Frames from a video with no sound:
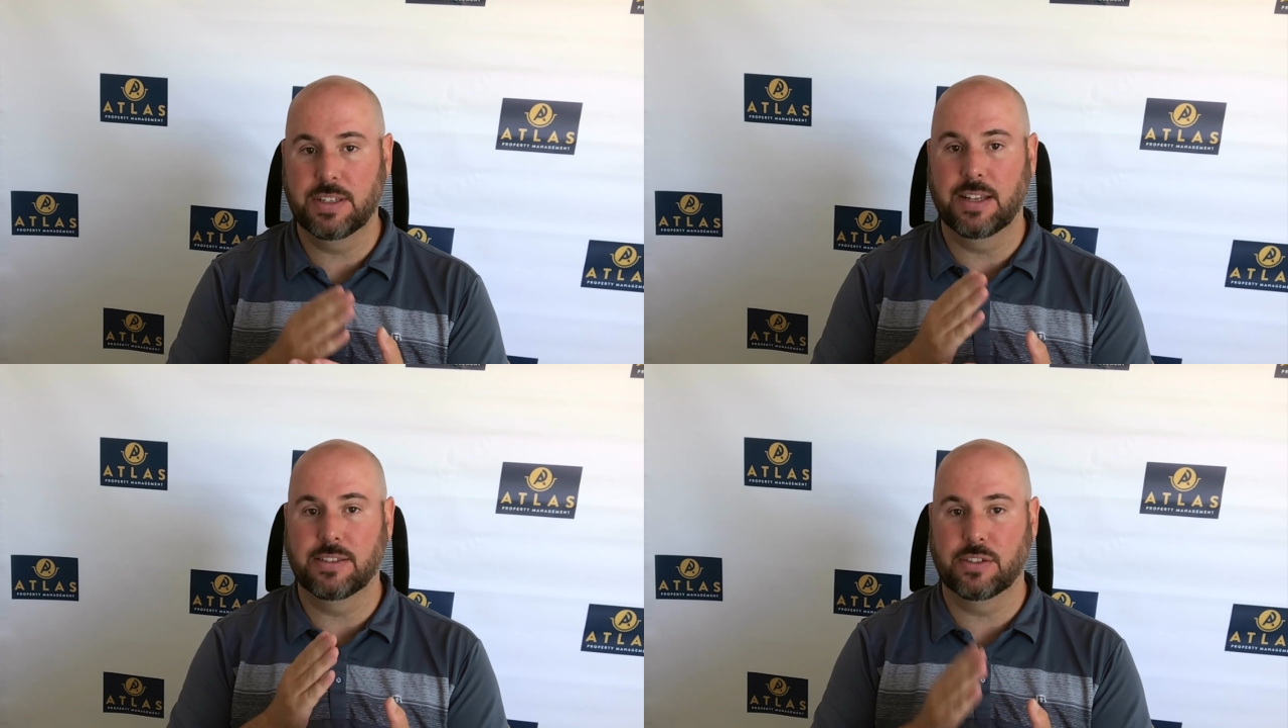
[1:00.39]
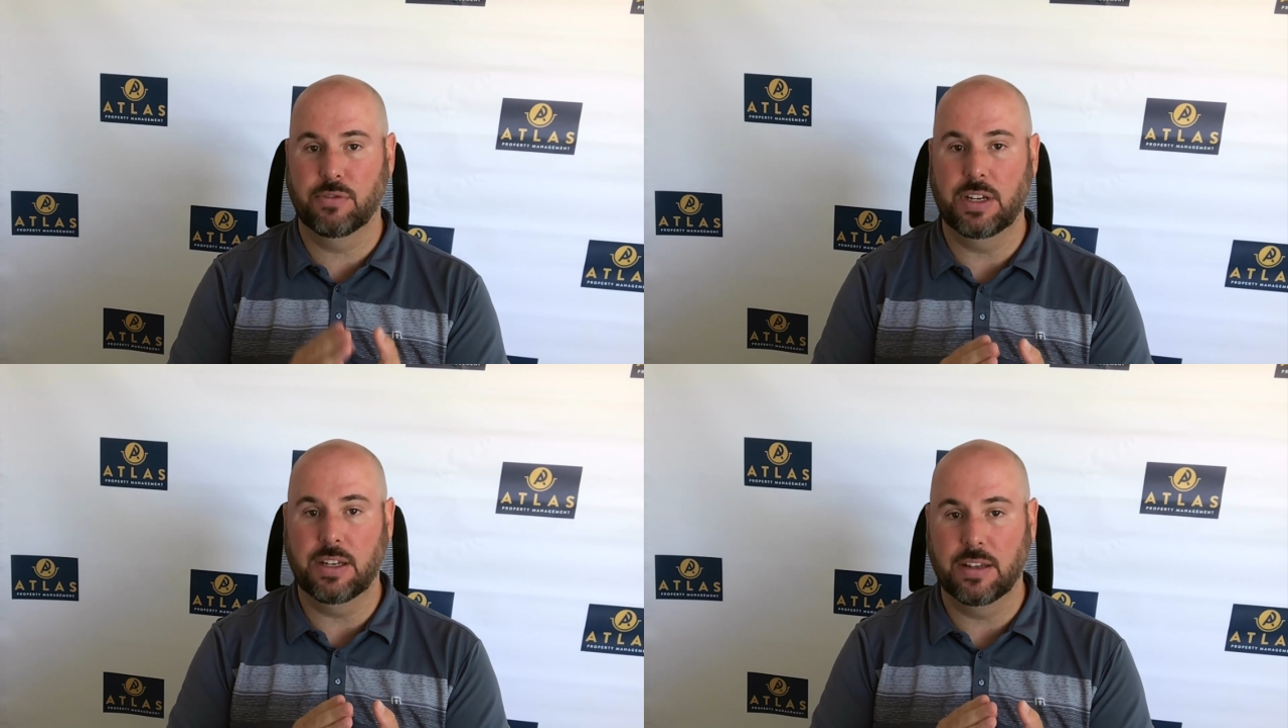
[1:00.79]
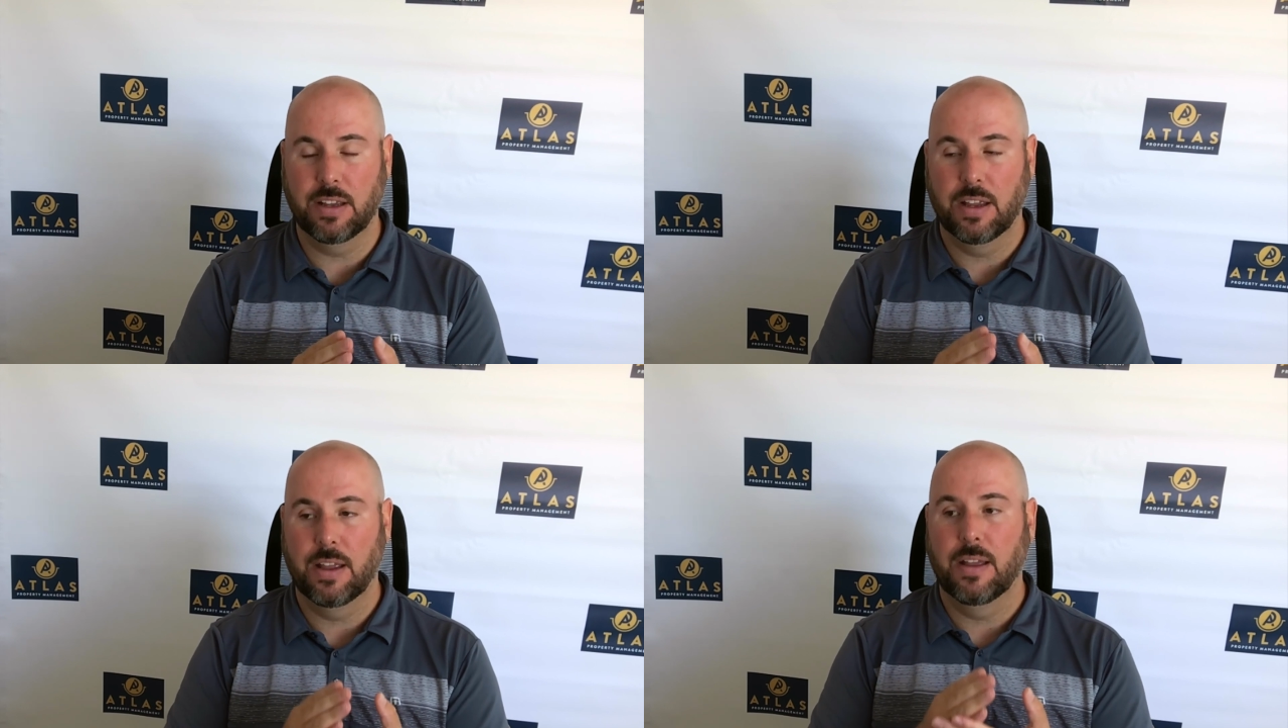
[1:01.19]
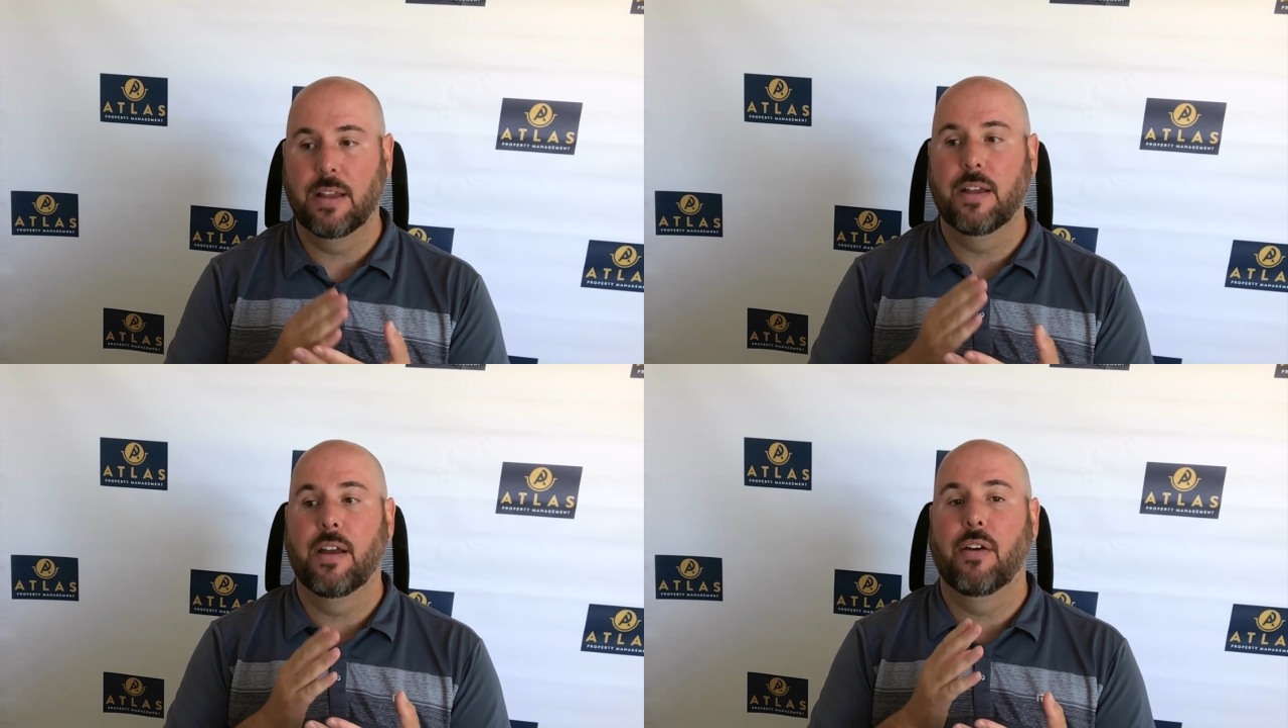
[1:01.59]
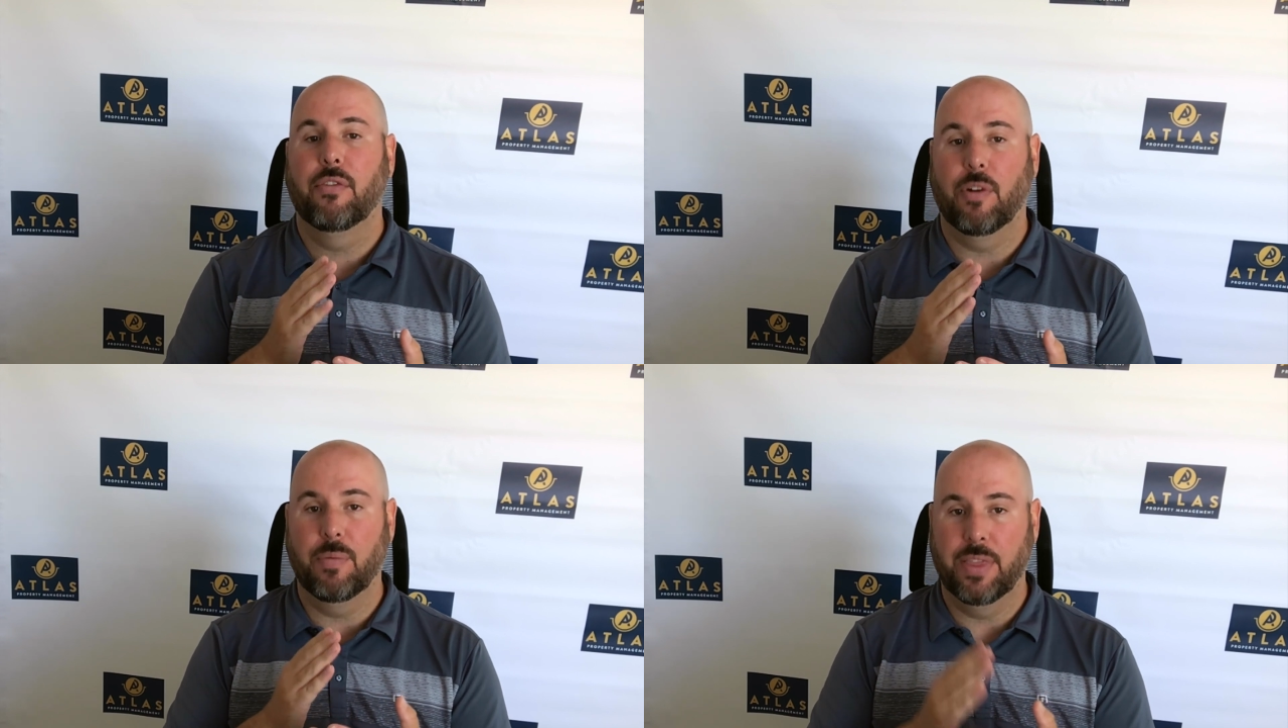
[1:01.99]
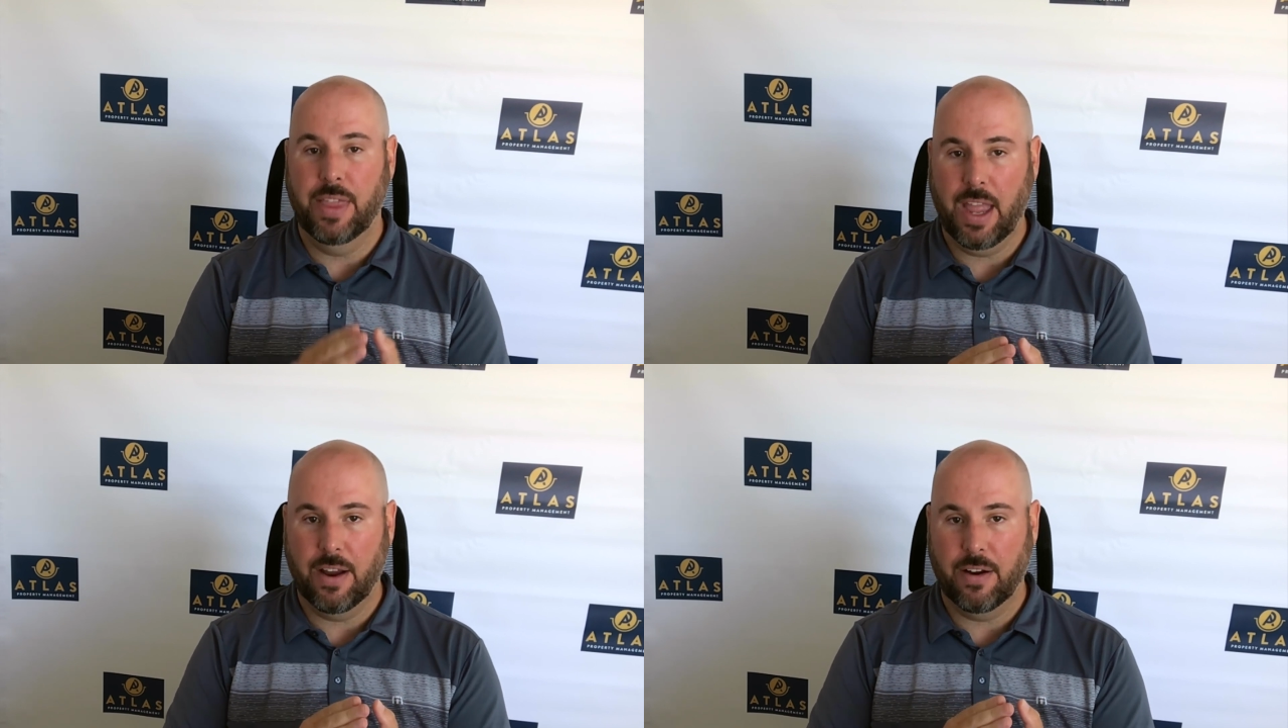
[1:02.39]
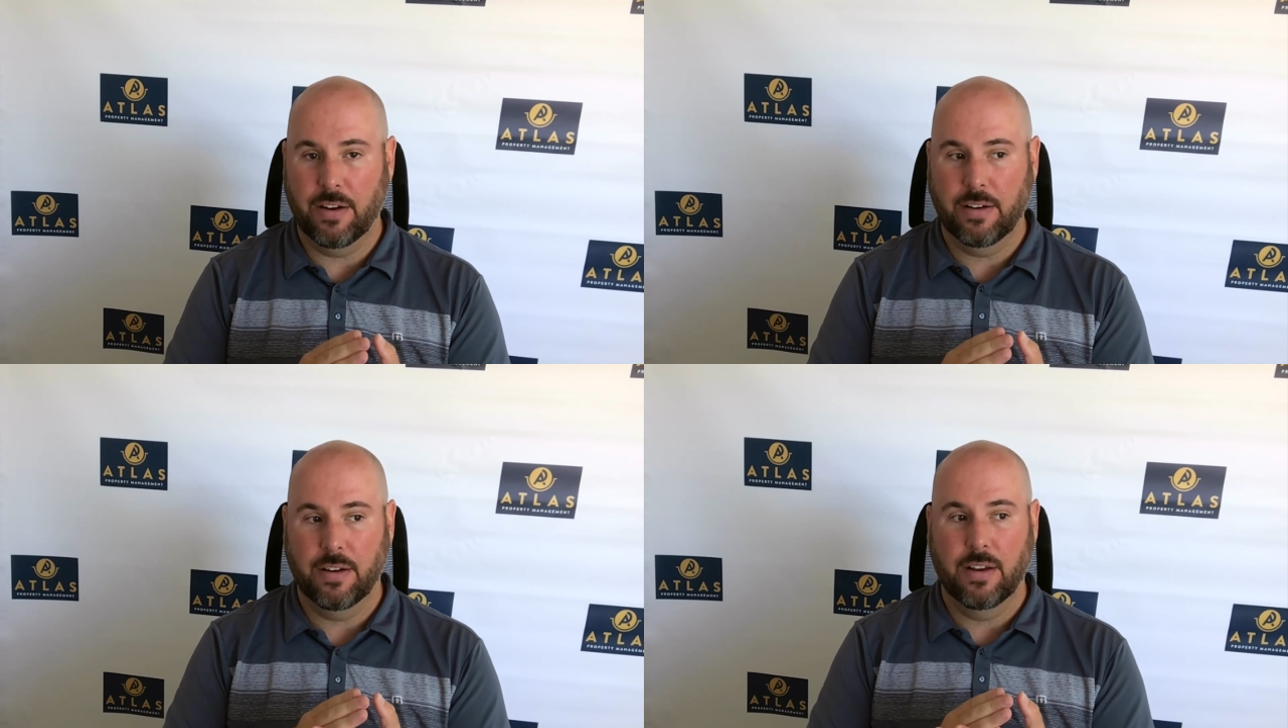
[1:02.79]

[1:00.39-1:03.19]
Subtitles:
and screened. From there,